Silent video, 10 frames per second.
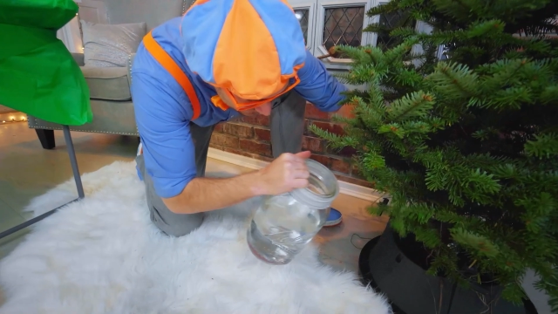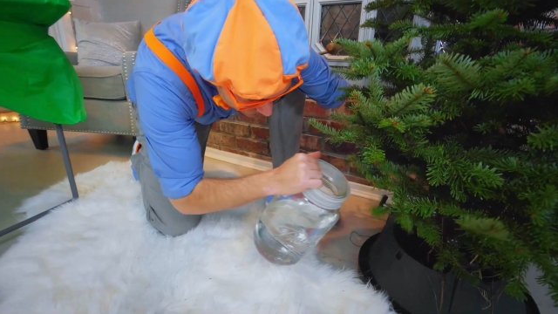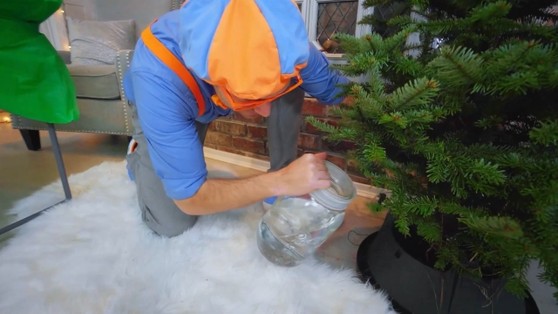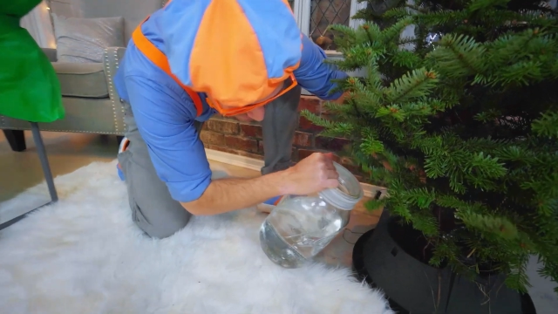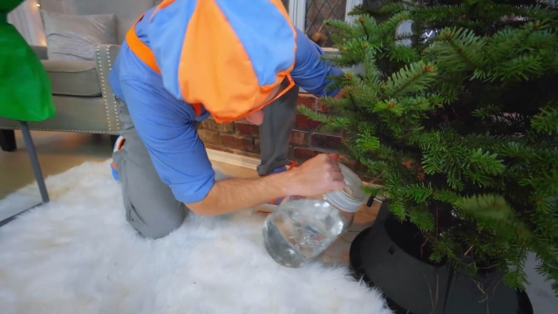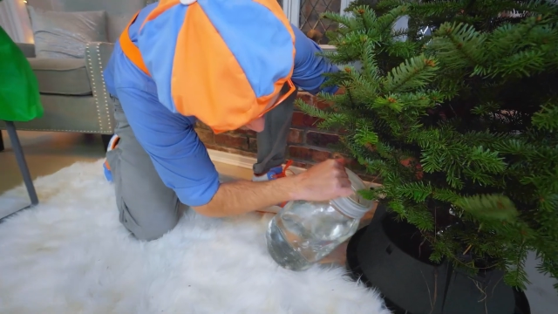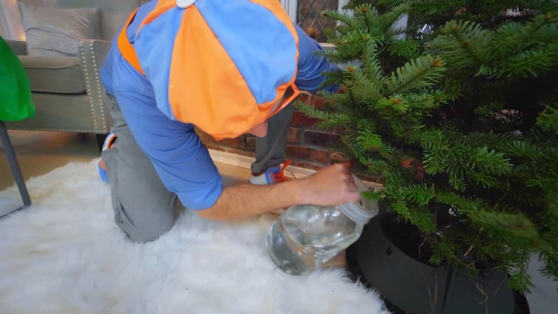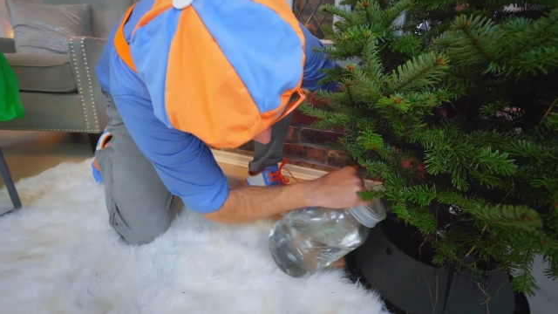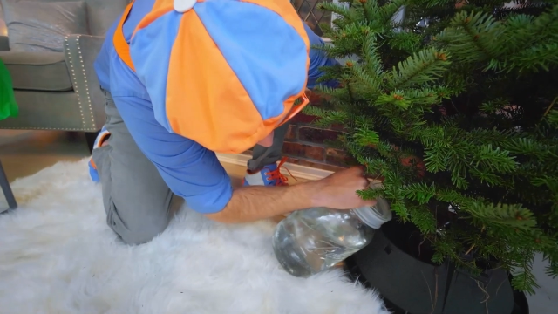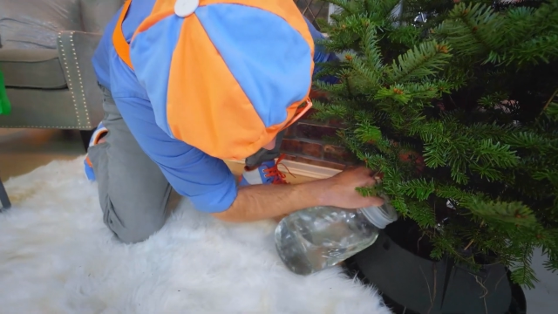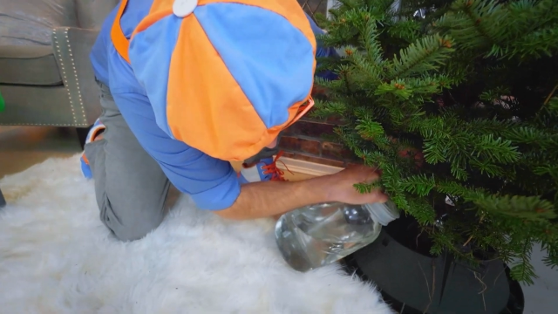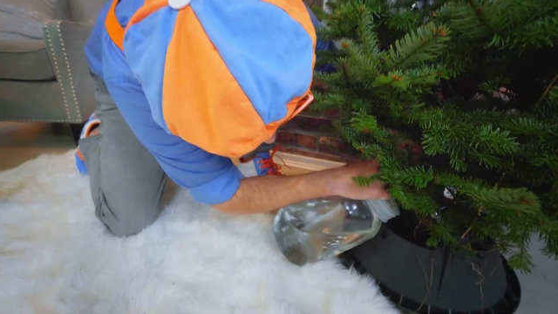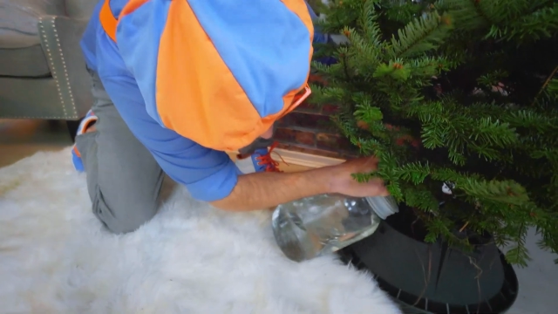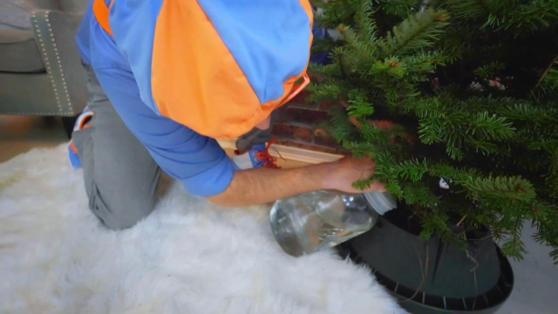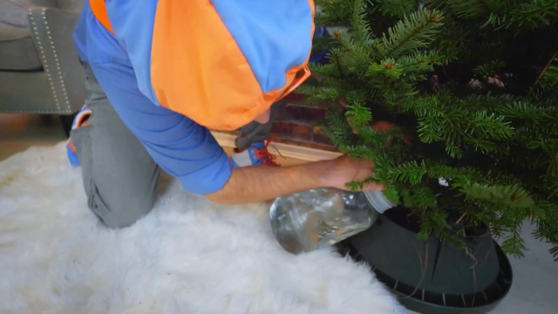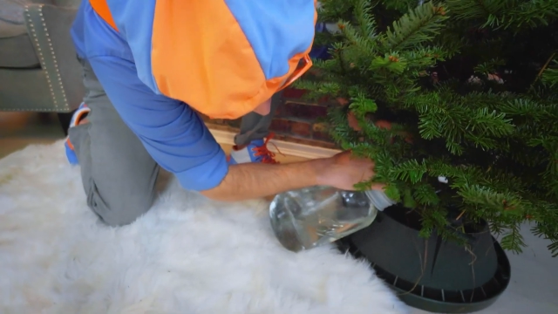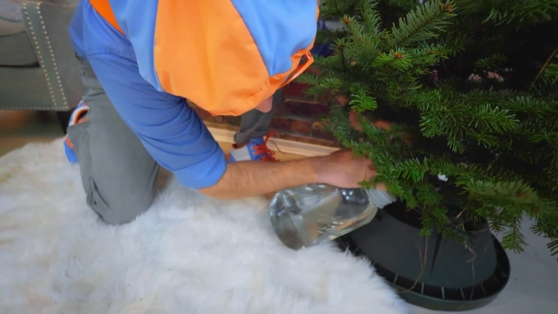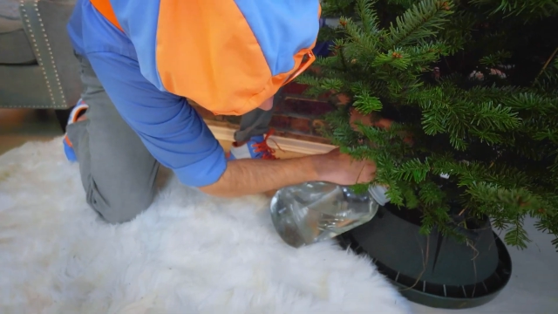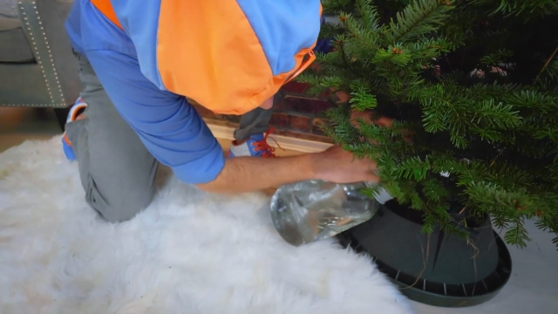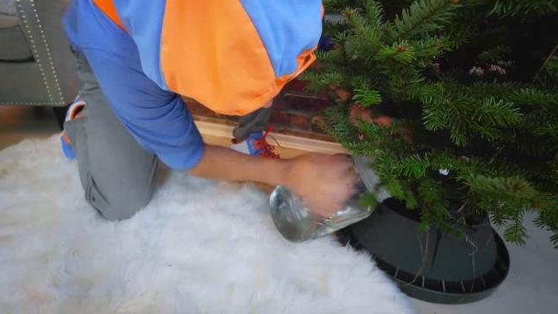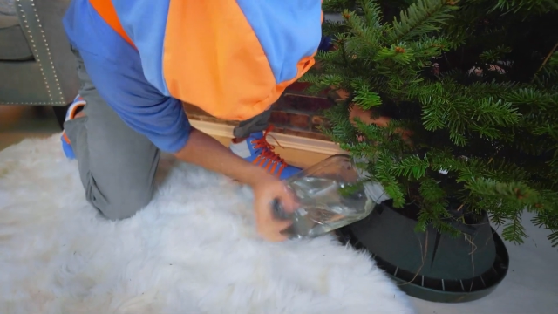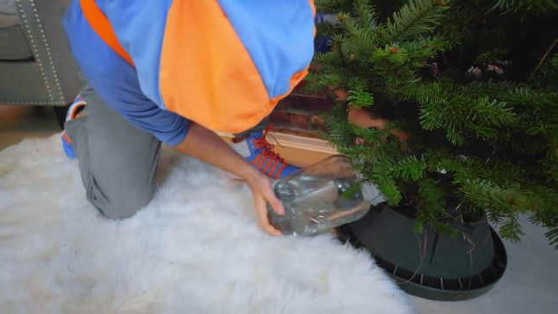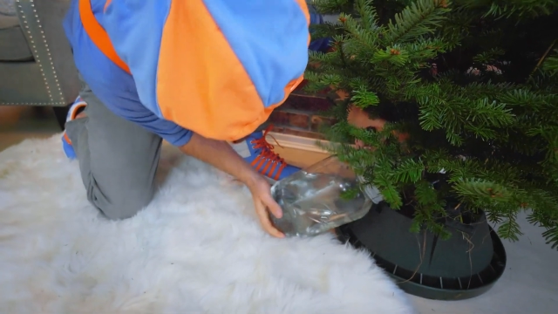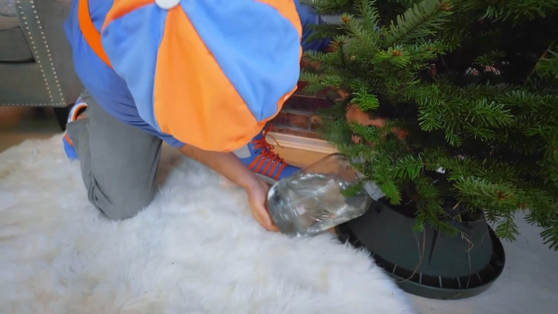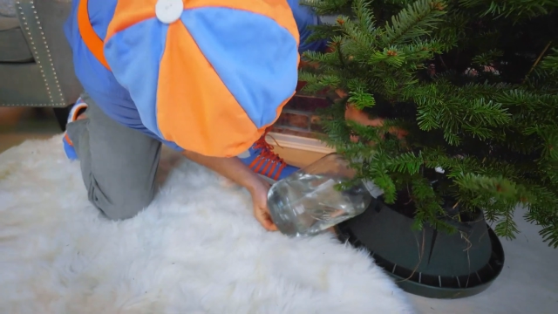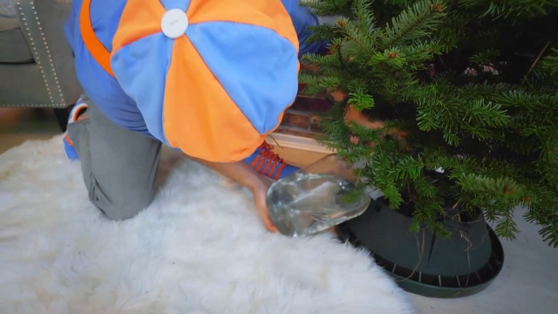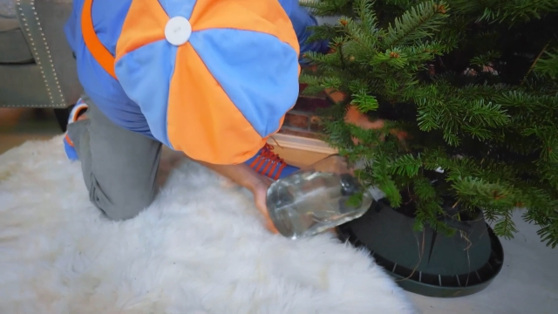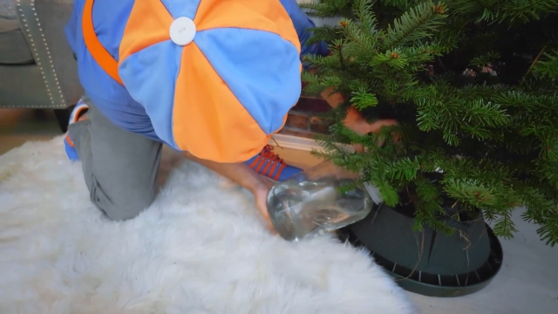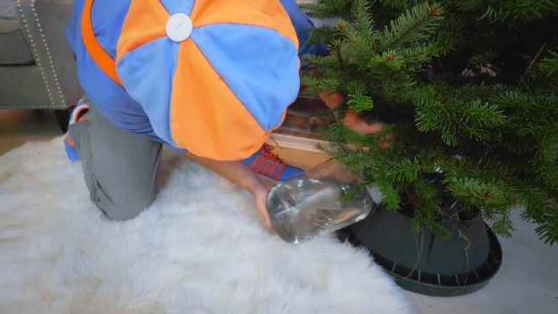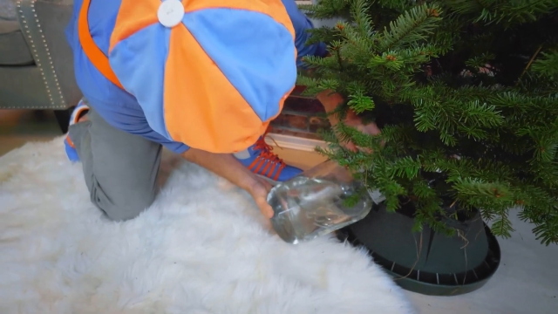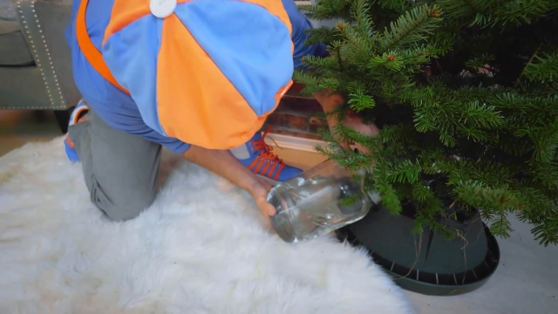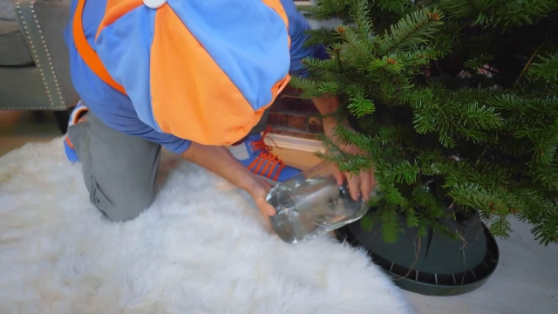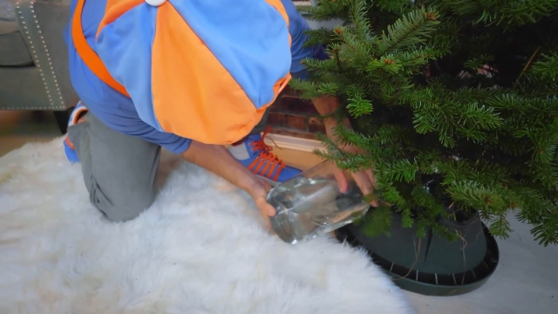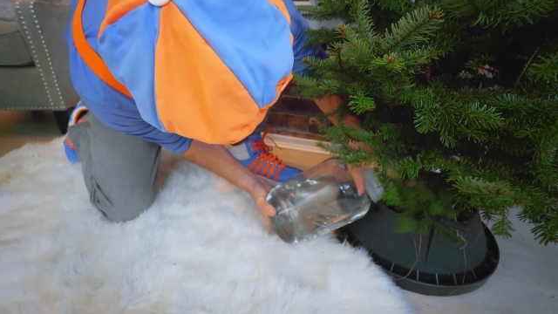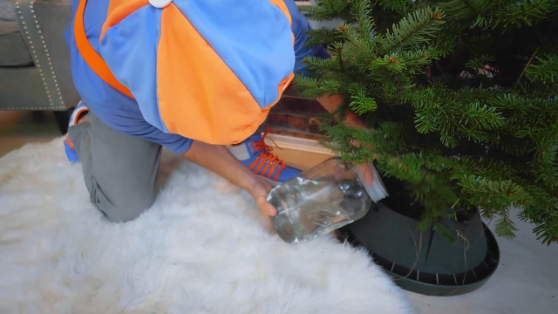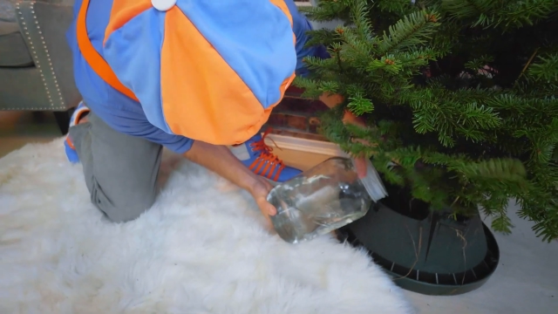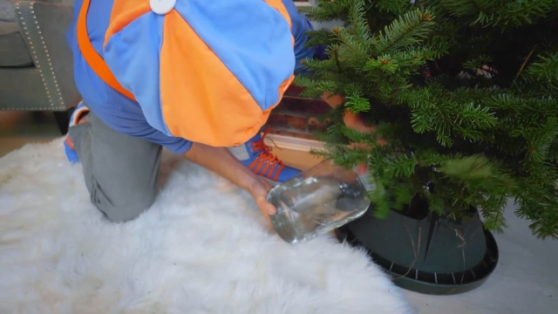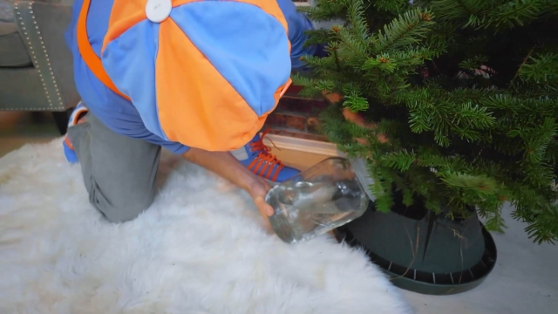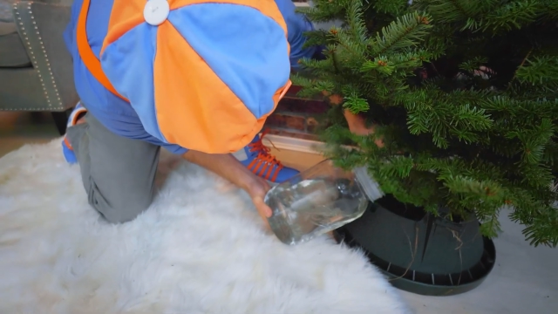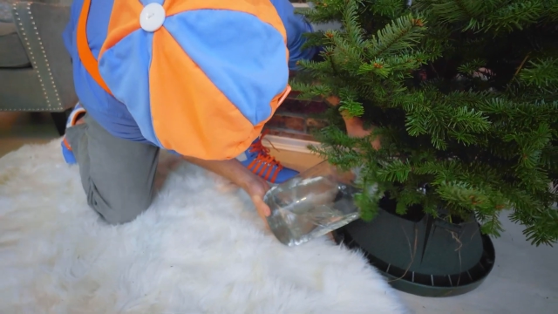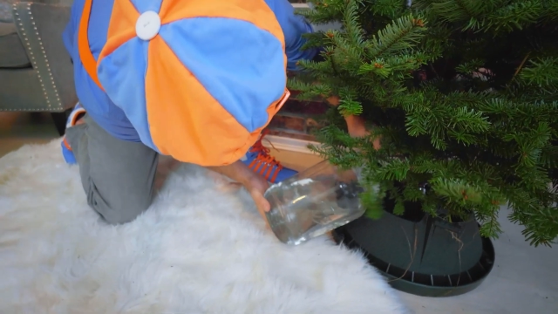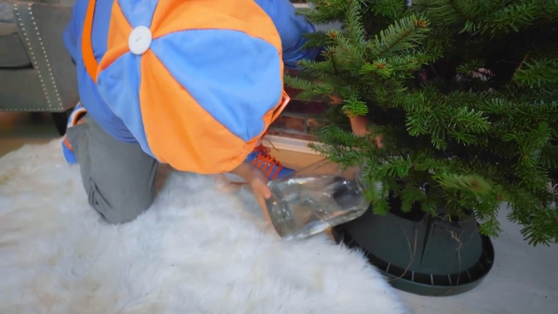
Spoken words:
Nobody's mouth can be seen.